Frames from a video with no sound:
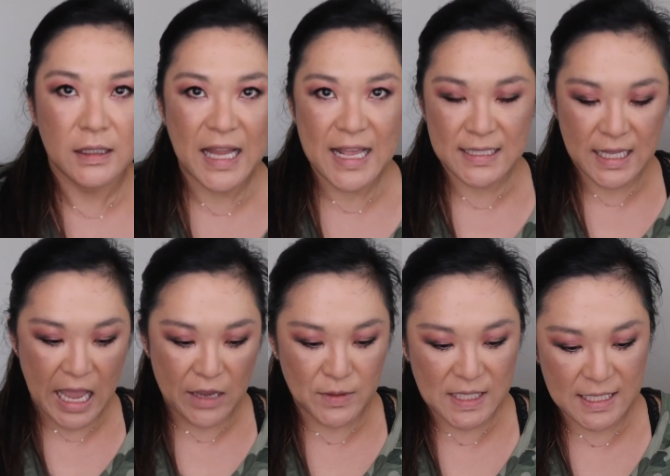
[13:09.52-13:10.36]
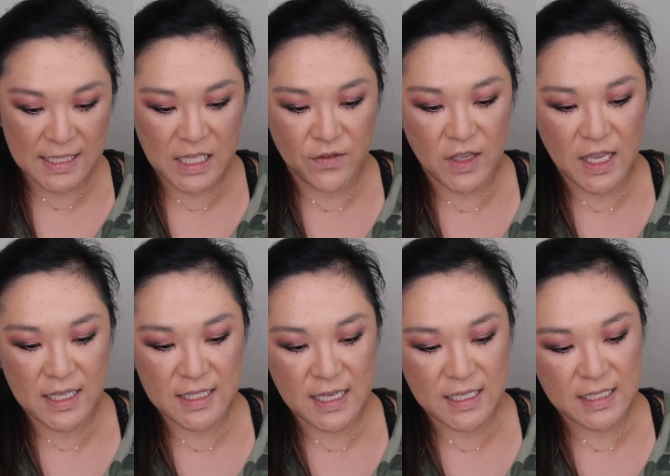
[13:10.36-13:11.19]
Lastly, I was at
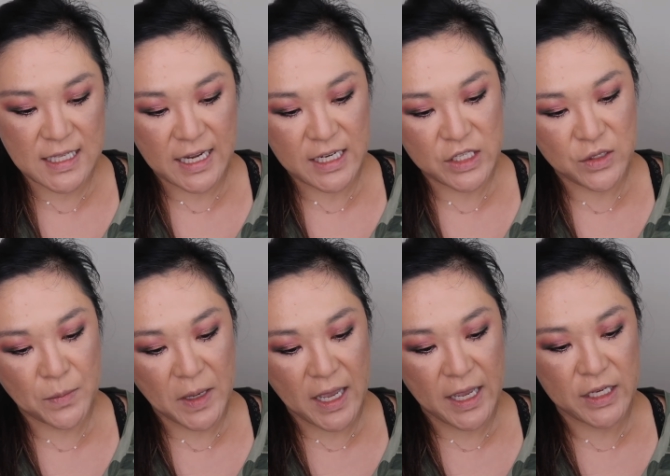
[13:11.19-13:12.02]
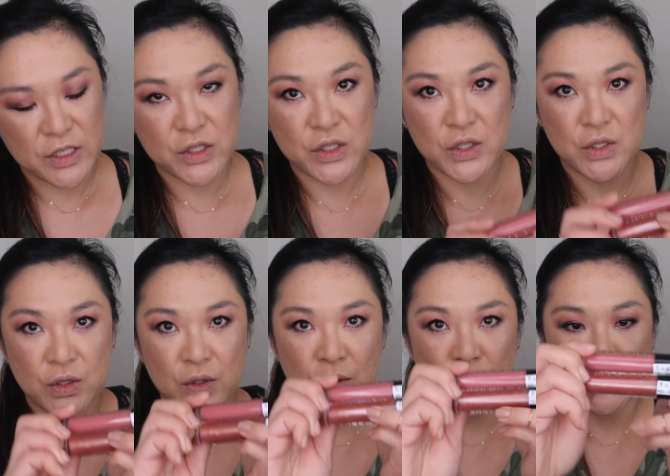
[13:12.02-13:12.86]
CVS and decided to buy
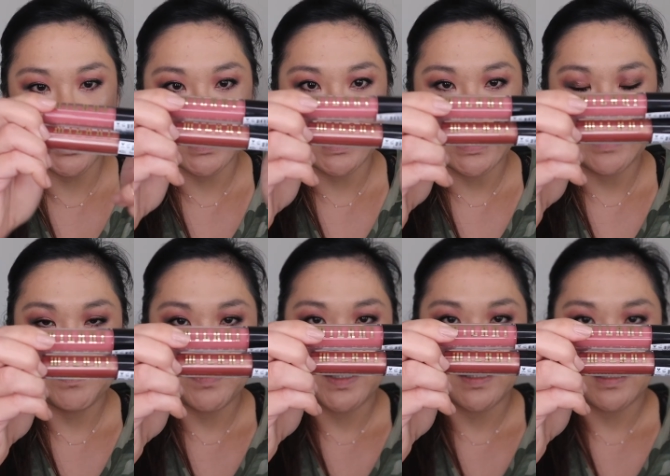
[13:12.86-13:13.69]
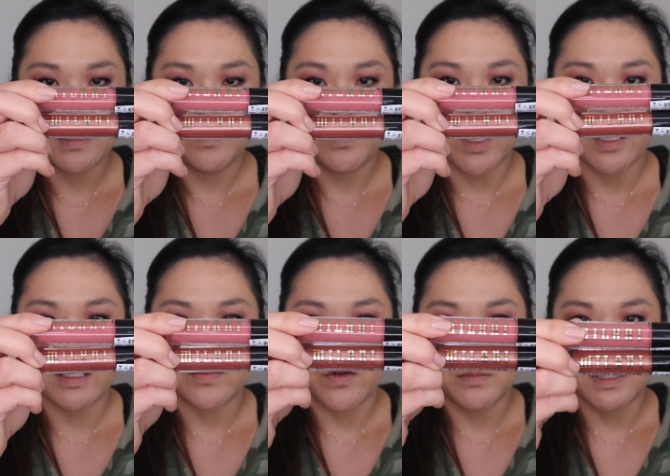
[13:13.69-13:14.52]
2 lip
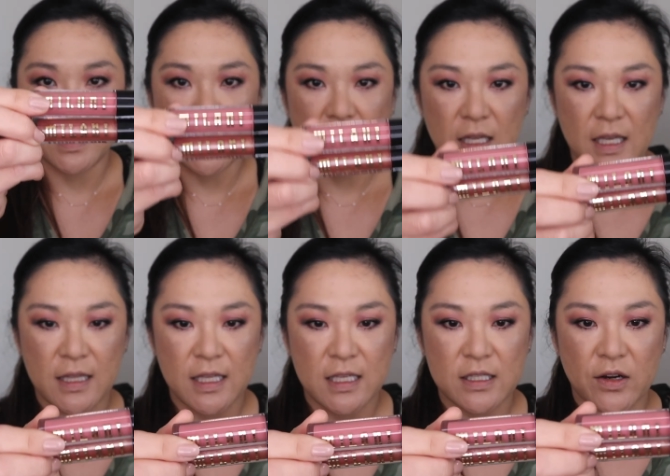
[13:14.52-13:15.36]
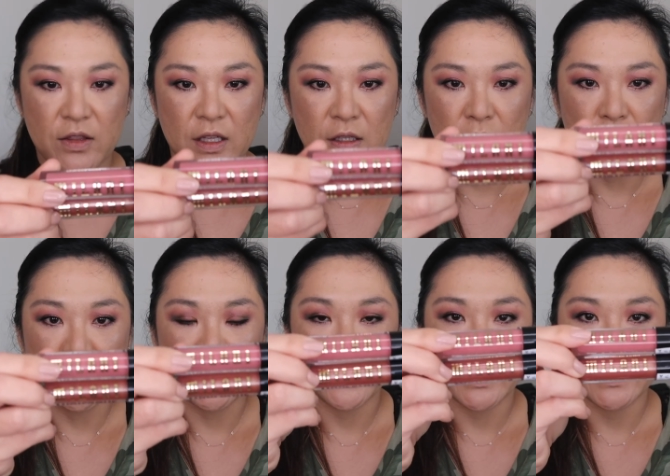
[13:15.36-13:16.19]
products from Milani. These are the
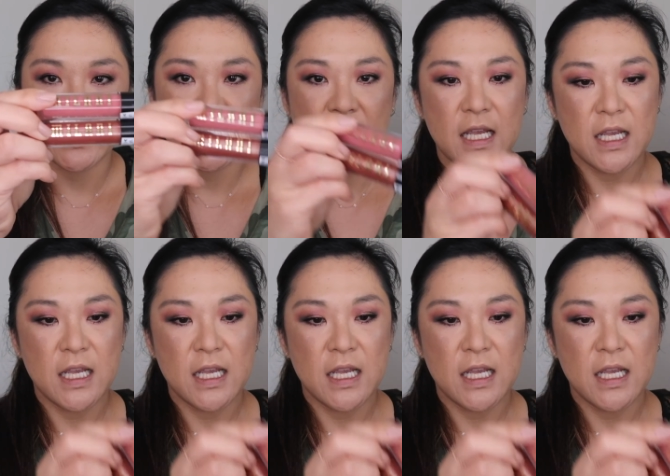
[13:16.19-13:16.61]
Ludicrous.